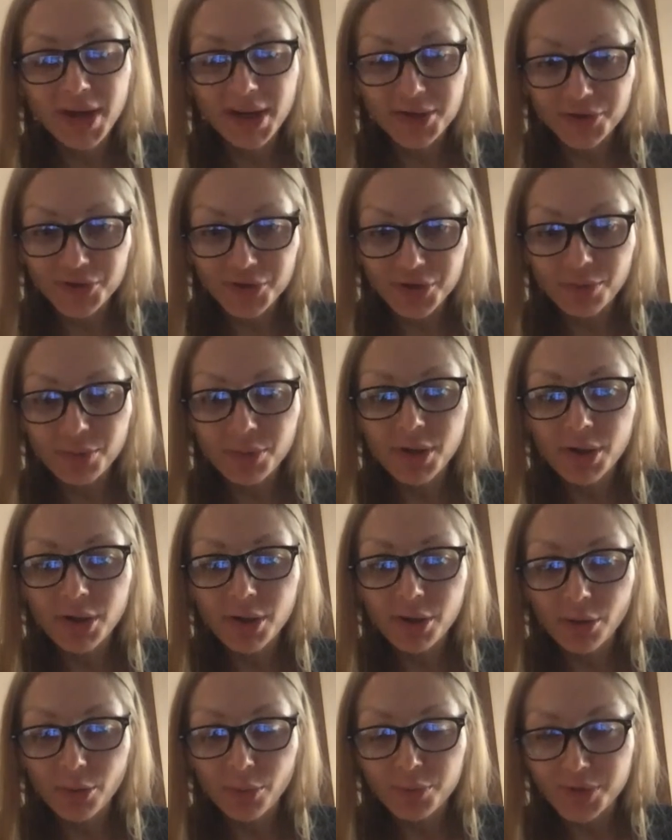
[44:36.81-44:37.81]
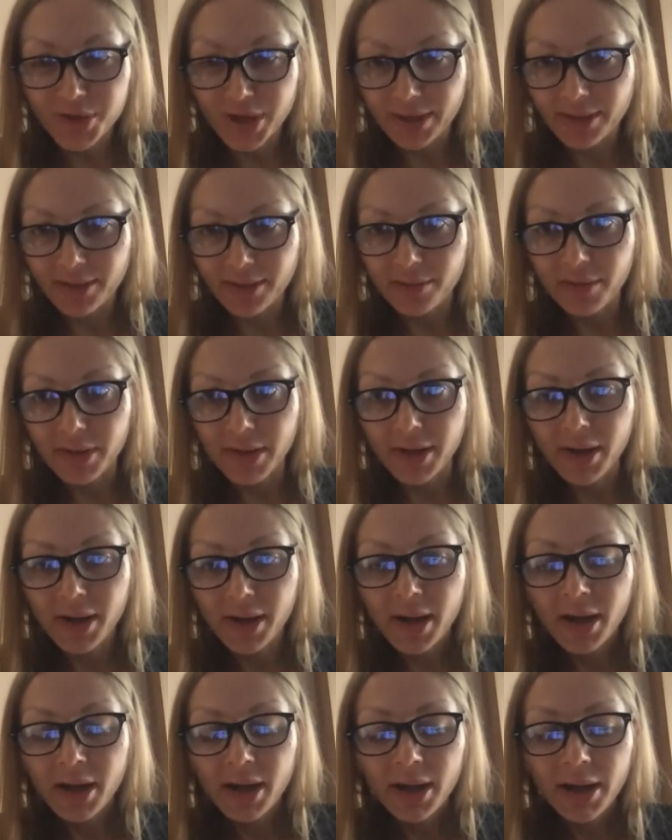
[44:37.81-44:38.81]
extremely objectively
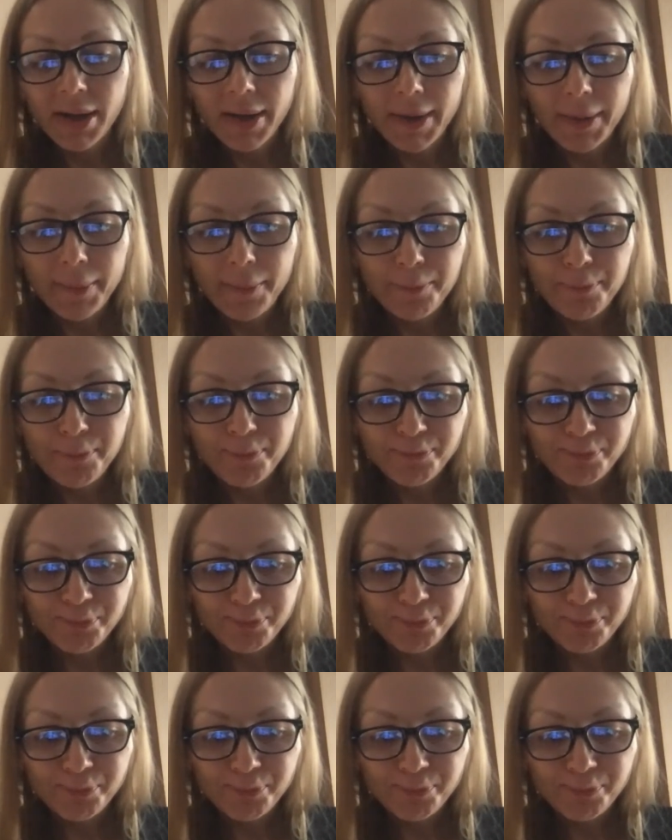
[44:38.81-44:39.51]
um,